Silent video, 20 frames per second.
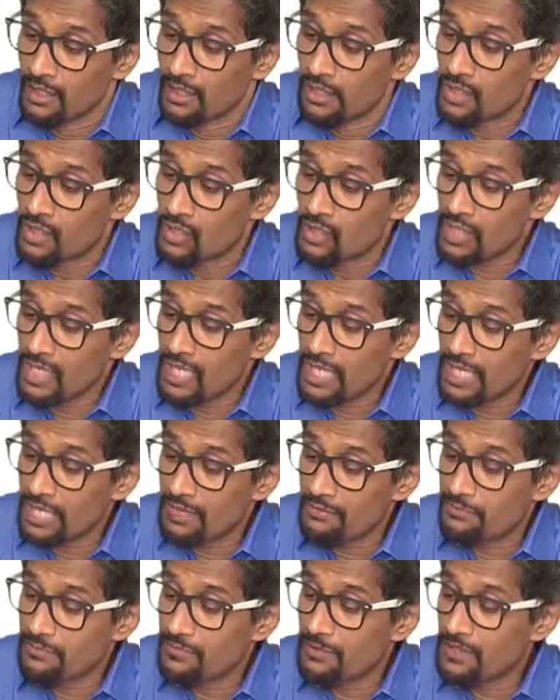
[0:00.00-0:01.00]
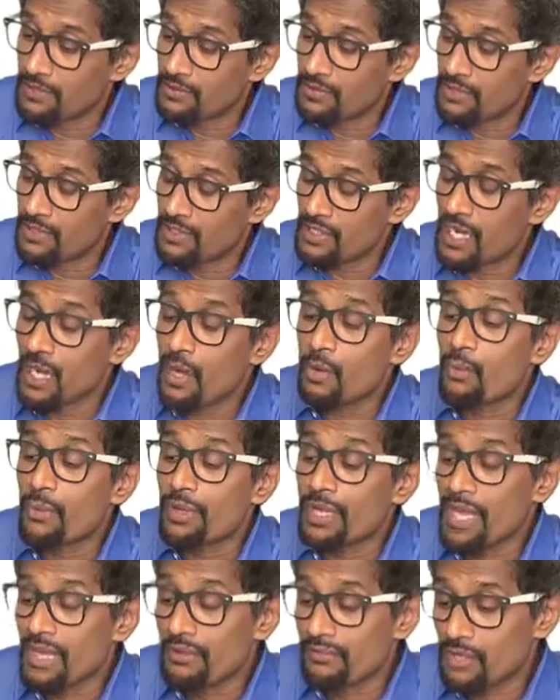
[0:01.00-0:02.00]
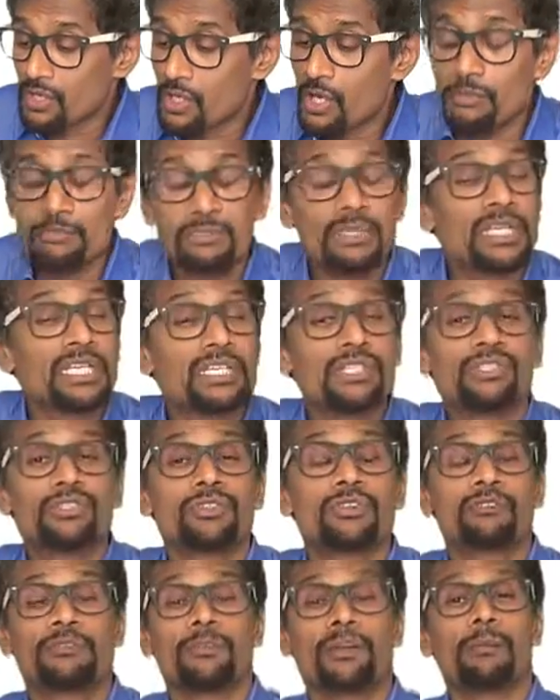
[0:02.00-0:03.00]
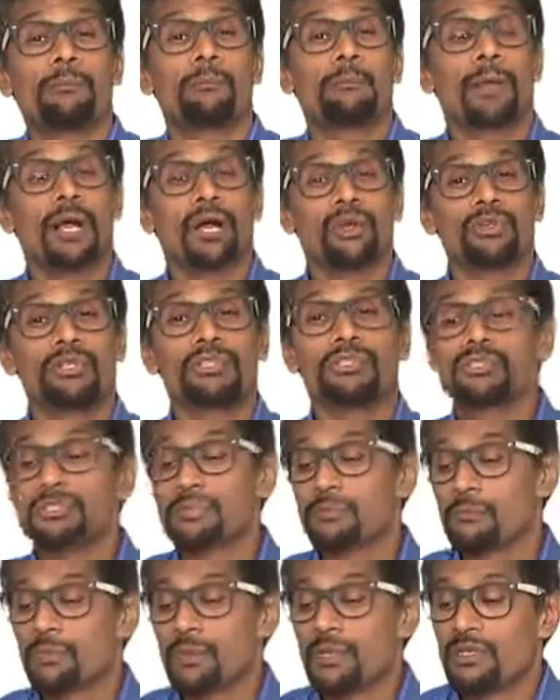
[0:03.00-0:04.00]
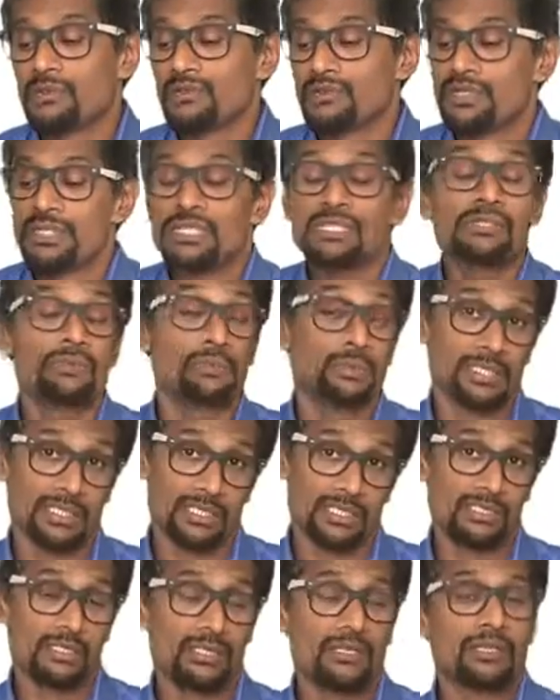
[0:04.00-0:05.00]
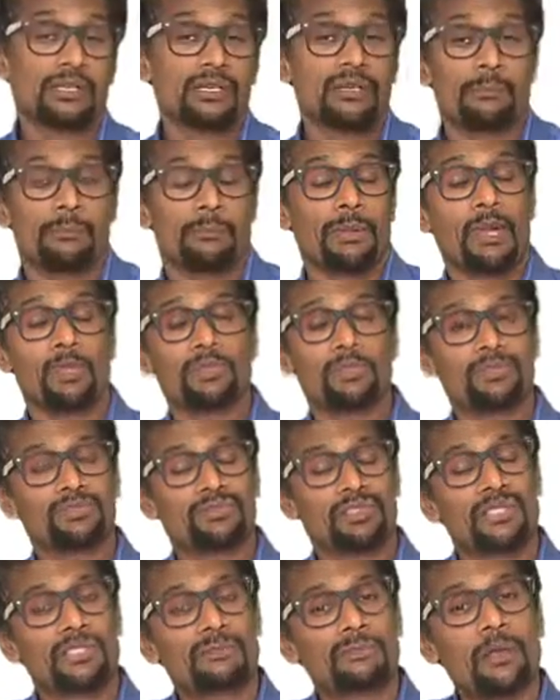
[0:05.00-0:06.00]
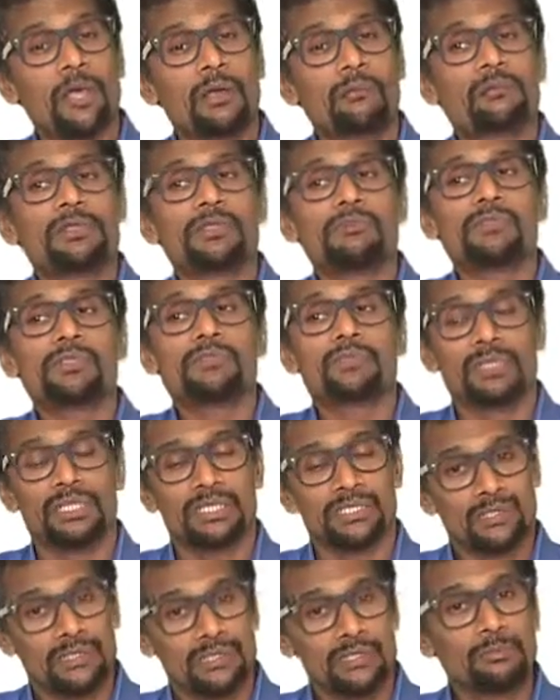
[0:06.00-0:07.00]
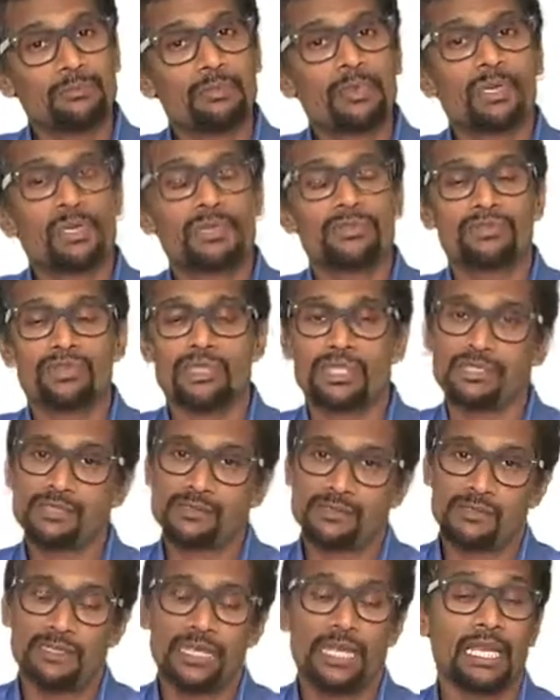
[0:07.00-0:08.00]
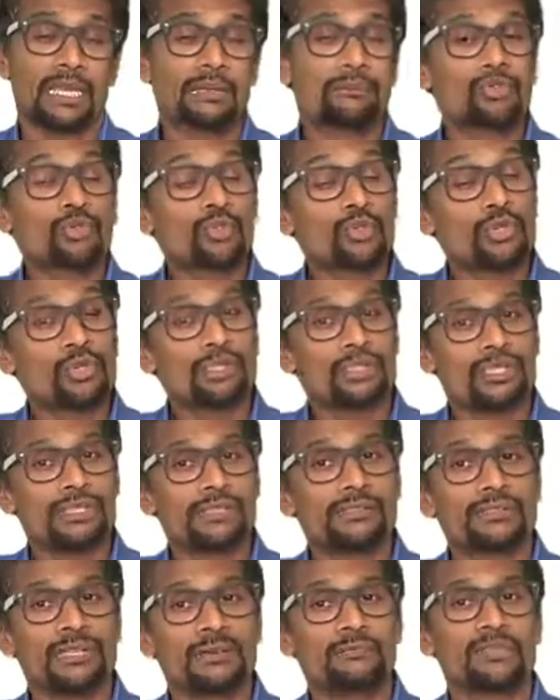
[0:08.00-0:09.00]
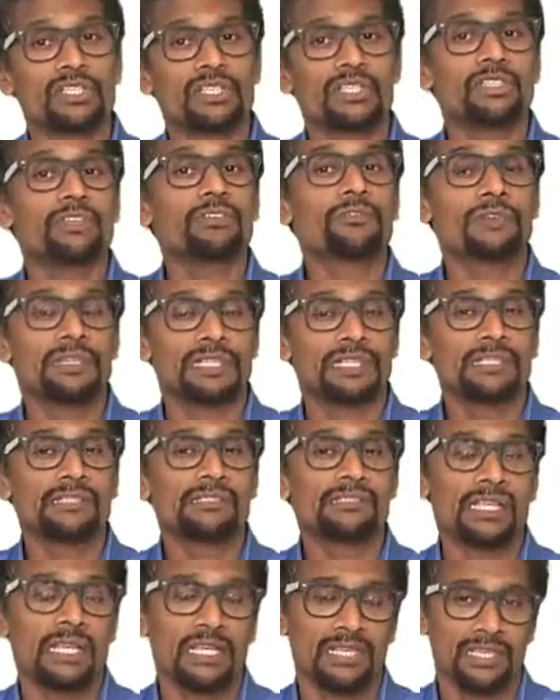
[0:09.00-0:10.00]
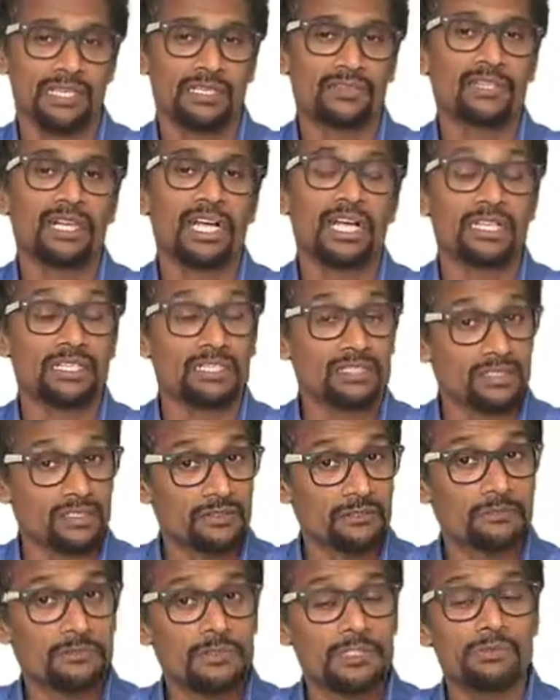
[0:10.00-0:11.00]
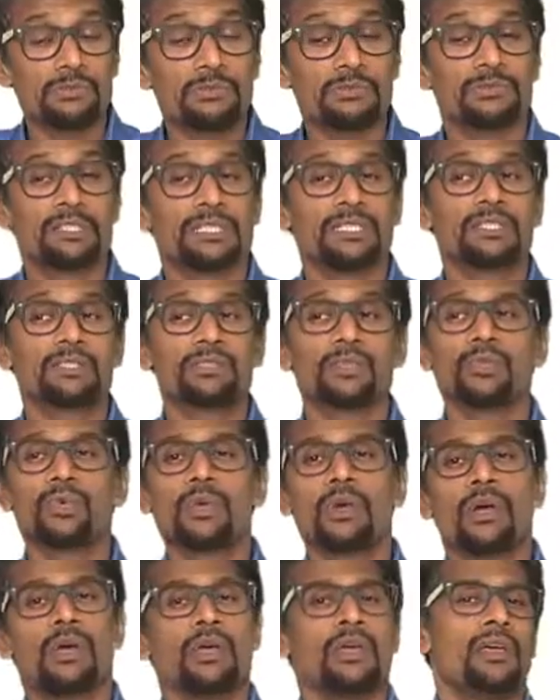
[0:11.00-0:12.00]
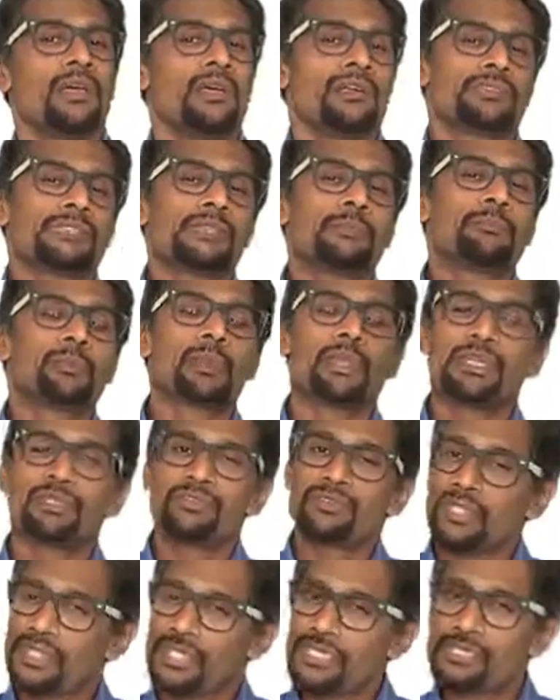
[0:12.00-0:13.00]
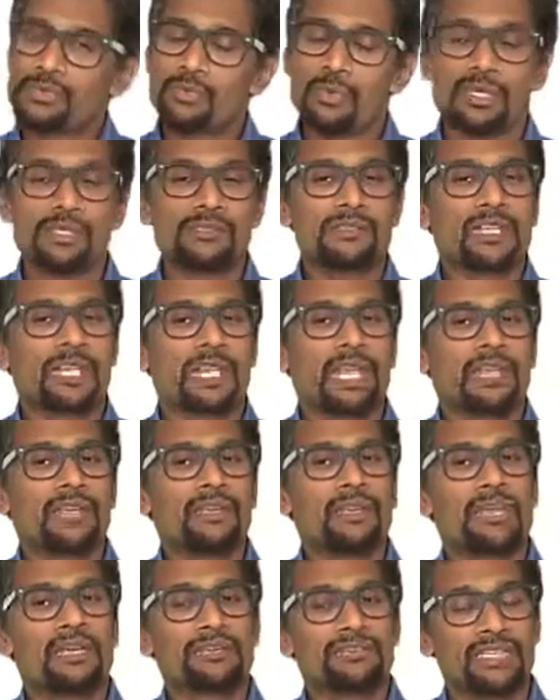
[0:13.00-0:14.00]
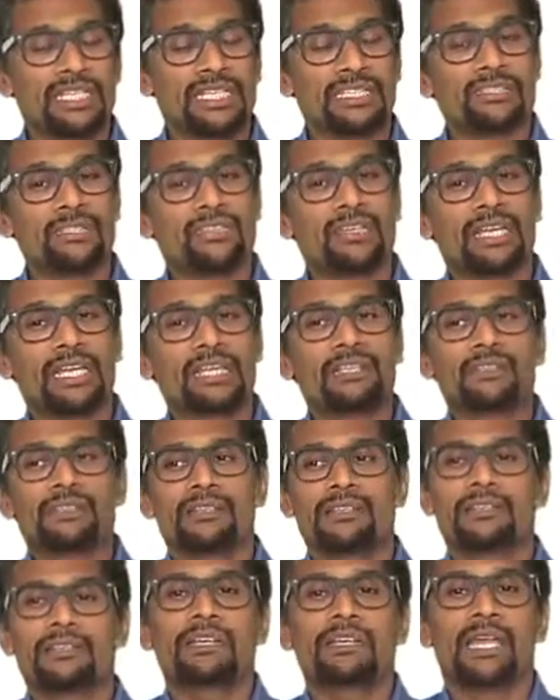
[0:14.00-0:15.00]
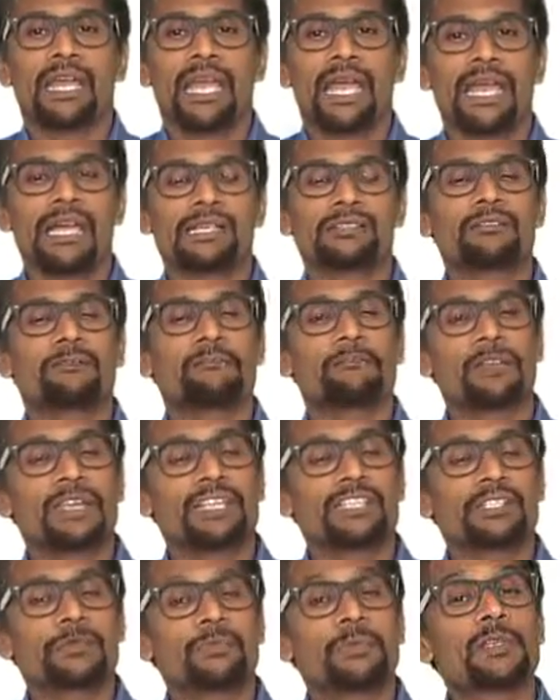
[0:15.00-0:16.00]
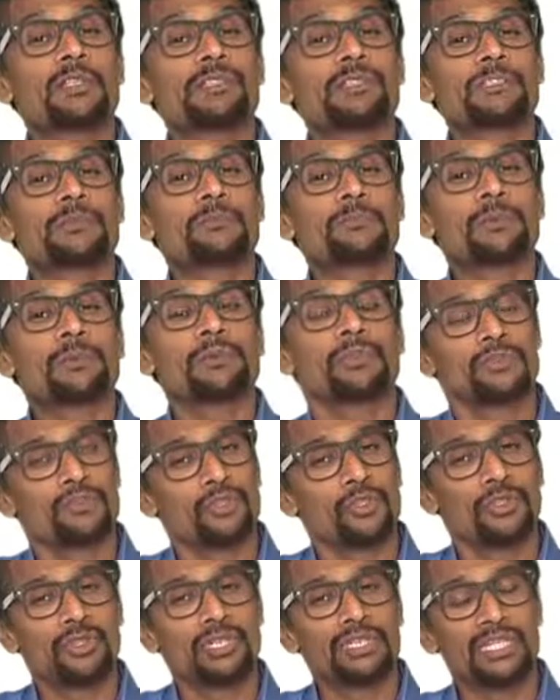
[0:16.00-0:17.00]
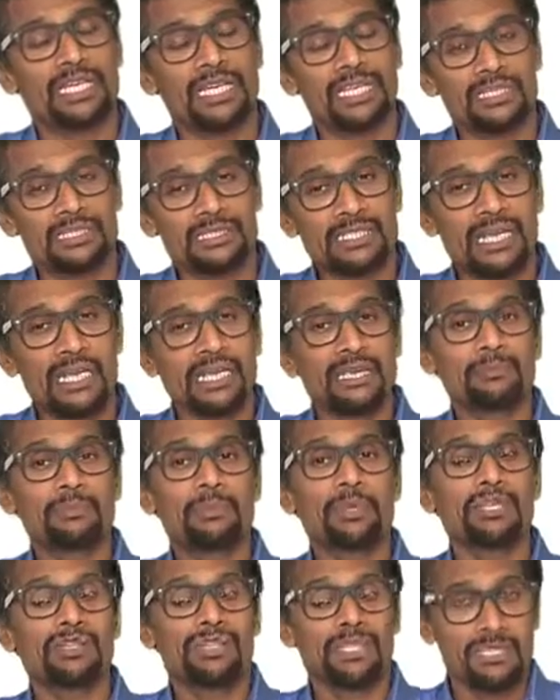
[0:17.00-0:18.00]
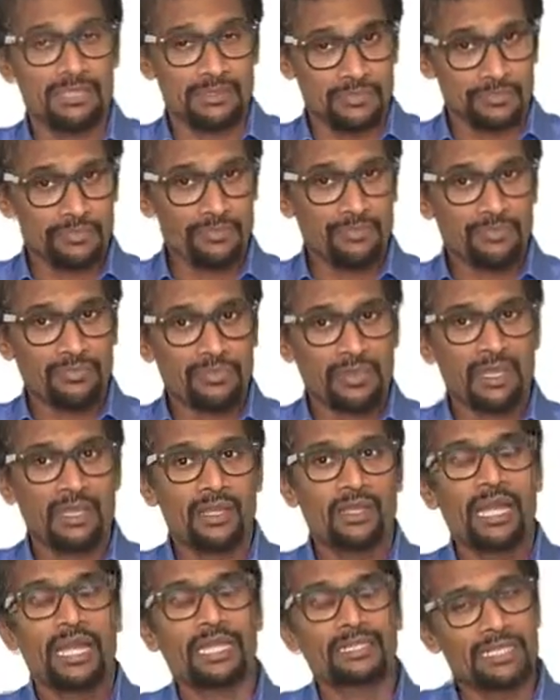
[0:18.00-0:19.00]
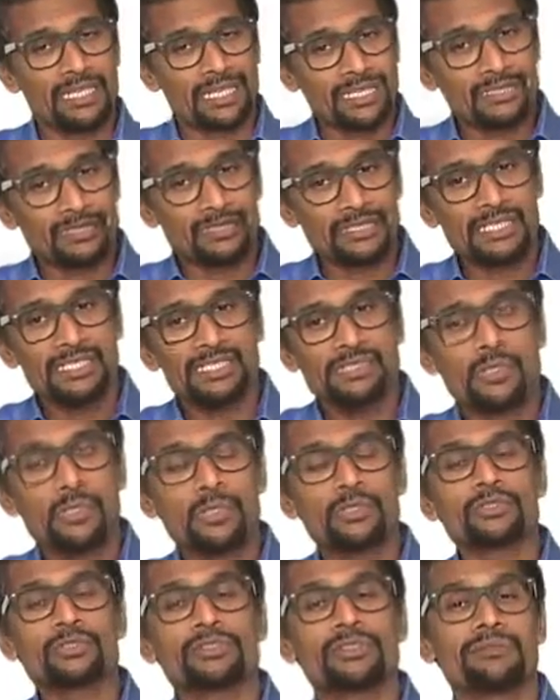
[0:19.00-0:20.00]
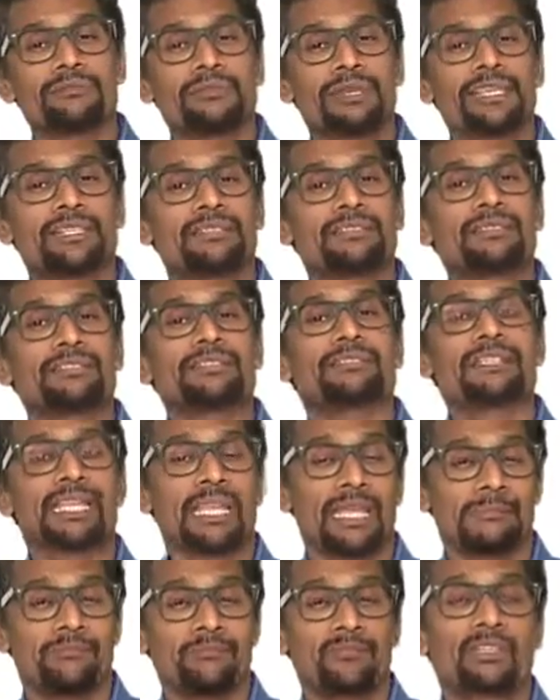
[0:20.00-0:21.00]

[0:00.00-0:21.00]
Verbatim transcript: Okay, further, now we have a combination of compound and simple interest. We did compound interest problems, we did simple interest, and I'm sure there is some degree of understanding regarding the difference between the two. Simple interest, once again, I reiterate, has a fixed principal during the entire period, and the interest also remains the same.